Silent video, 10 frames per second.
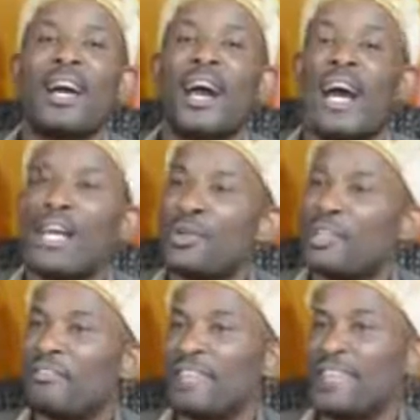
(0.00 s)
I don't
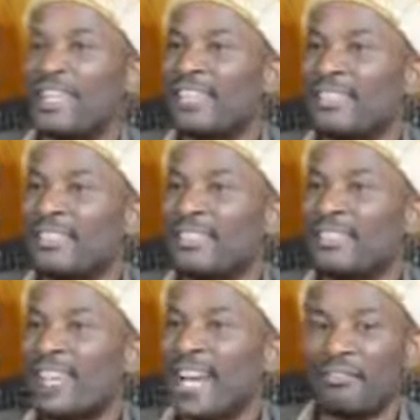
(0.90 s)
have a tail.
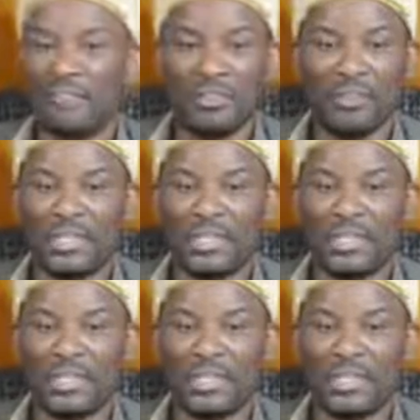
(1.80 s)
I've never